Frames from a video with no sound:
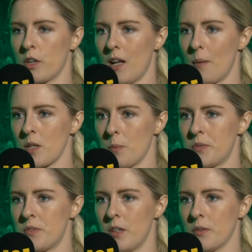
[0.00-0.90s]
your laptops,
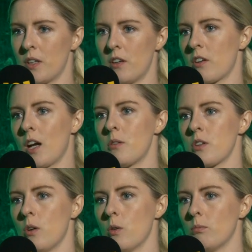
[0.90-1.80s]
mm. you know, mm. sitting on your couch
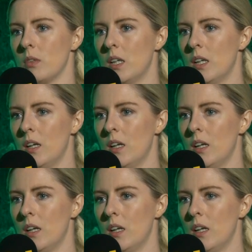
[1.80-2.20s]
at home